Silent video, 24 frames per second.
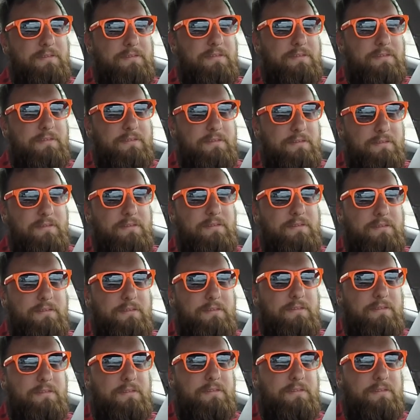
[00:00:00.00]

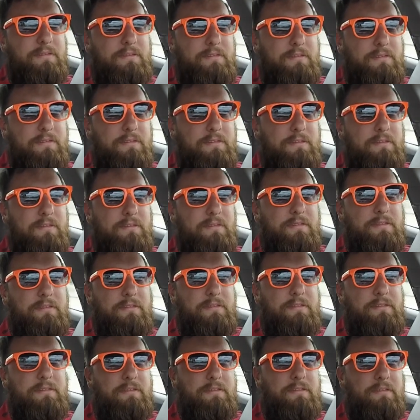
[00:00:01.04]

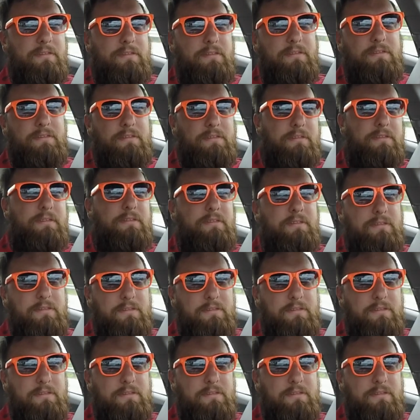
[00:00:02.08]
The person shown says nothing.